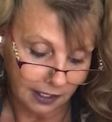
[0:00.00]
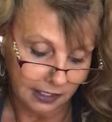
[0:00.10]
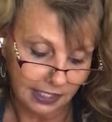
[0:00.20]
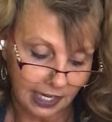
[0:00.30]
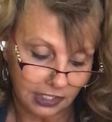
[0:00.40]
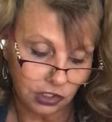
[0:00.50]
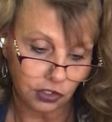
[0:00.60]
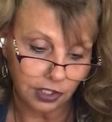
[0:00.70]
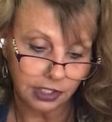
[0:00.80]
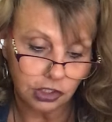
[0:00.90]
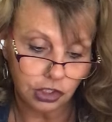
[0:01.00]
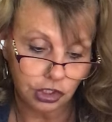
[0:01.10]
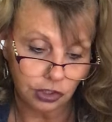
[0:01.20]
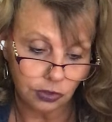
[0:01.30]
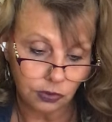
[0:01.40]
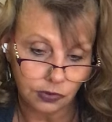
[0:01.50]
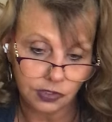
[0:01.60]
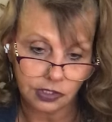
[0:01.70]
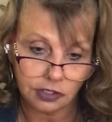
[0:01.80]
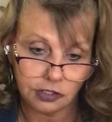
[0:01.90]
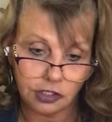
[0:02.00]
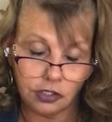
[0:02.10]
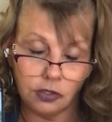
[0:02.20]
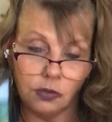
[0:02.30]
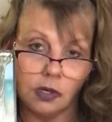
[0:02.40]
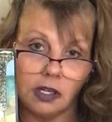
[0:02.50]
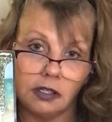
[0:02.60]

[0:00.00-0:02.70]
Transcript: Yeah, you're going to choose to